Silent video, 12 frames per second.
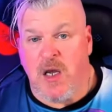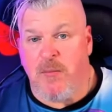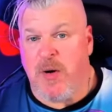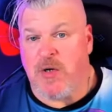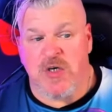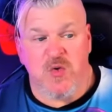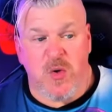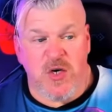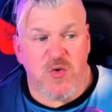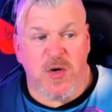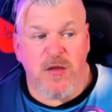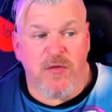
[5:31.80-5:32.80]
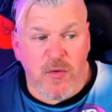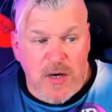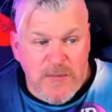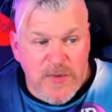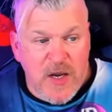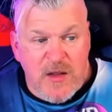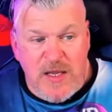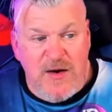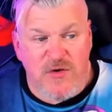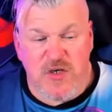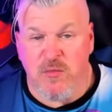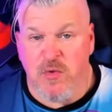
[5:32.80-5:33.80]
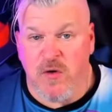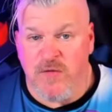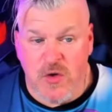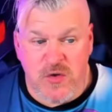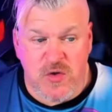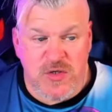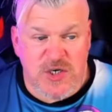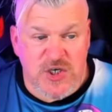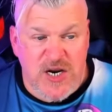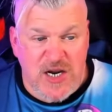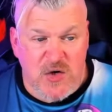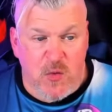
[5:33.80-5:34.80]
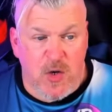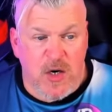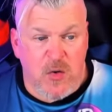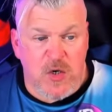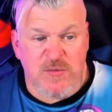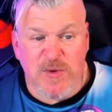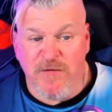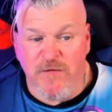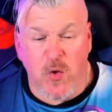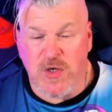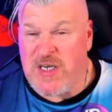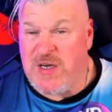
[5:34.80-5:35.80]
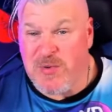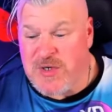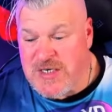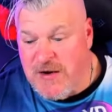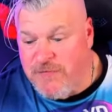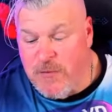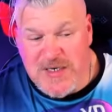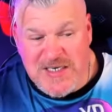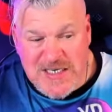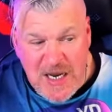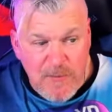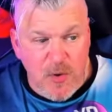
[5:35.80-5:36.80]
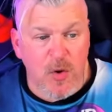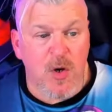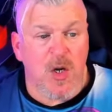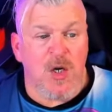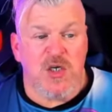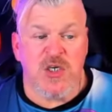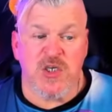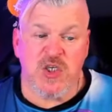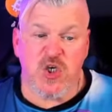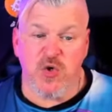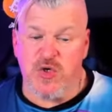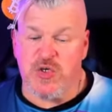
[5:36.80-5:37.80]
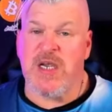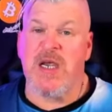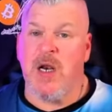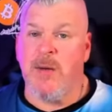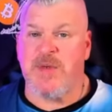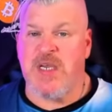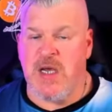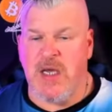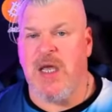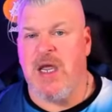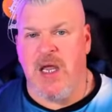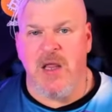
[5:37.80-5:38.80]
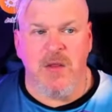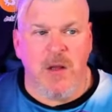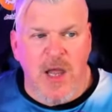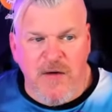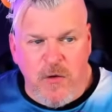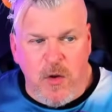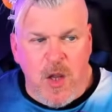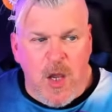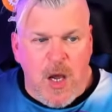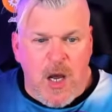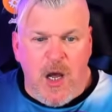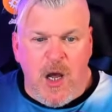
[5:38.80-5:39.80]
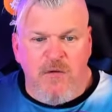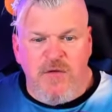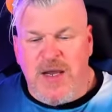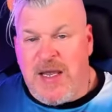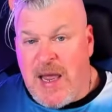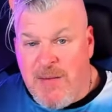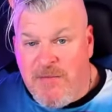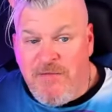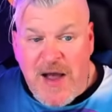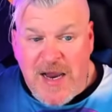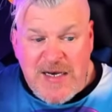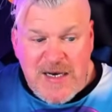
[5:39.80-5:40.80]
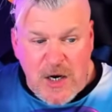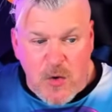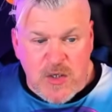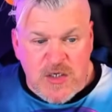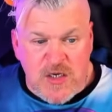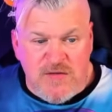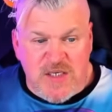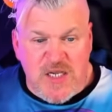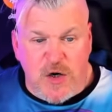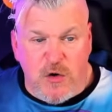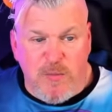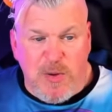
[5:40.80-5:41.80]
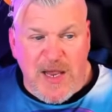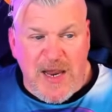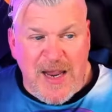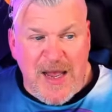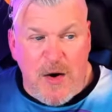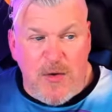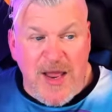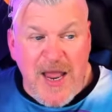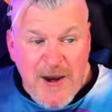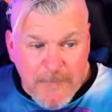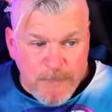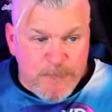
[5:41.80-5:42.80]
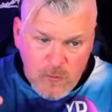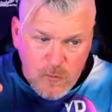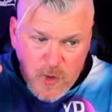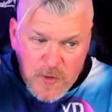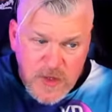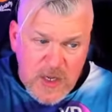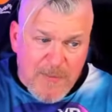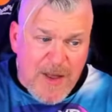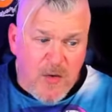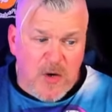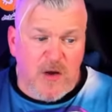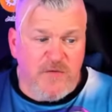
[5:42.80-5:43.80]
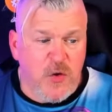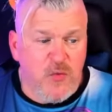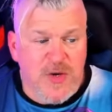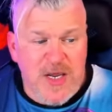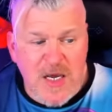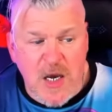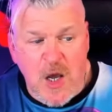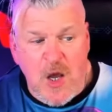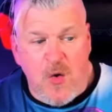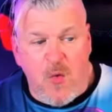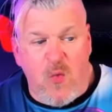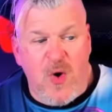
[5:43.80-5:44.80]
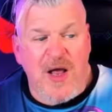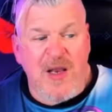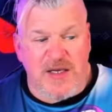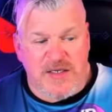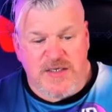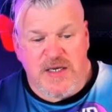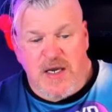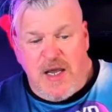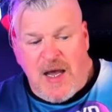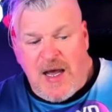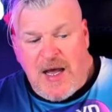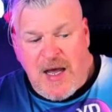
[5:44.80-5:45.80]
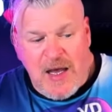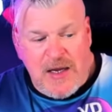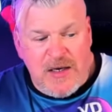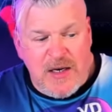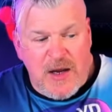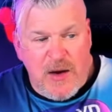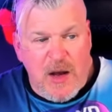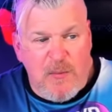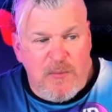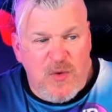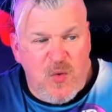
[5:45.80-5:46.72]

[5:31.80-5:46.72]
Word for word: compared to twenty twenty-three. The average number of users in January increased by fourteen percent from December. So you're seeing an uptick in the level of GameFi narratives that are playing out, and the amount of unique wallets uh, uh,